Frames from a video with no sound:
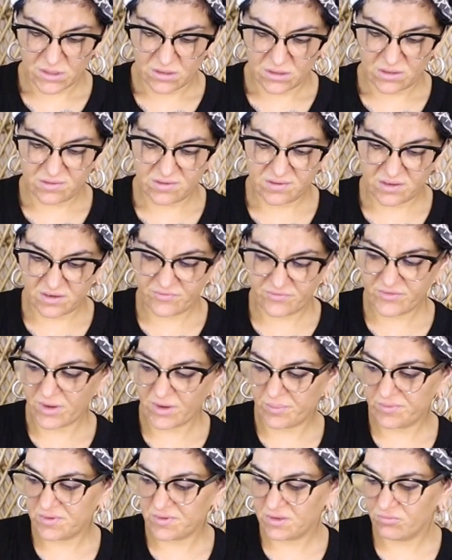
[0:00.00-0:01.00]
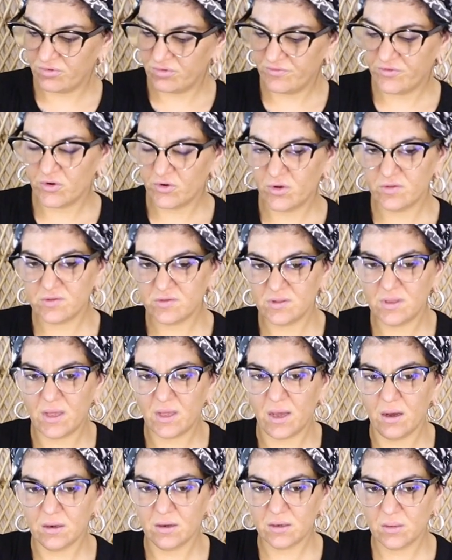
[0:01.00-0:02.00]
The Ten of Cups in reverse in the
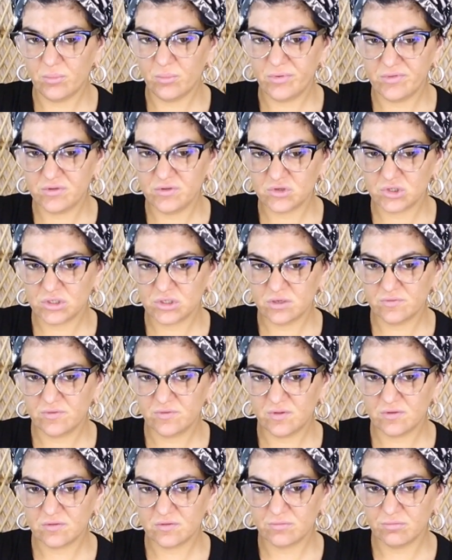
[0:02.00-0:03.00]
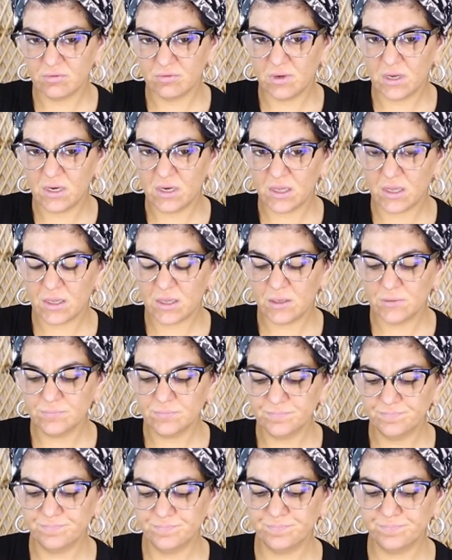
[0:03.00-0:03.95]
outcome position of this reading.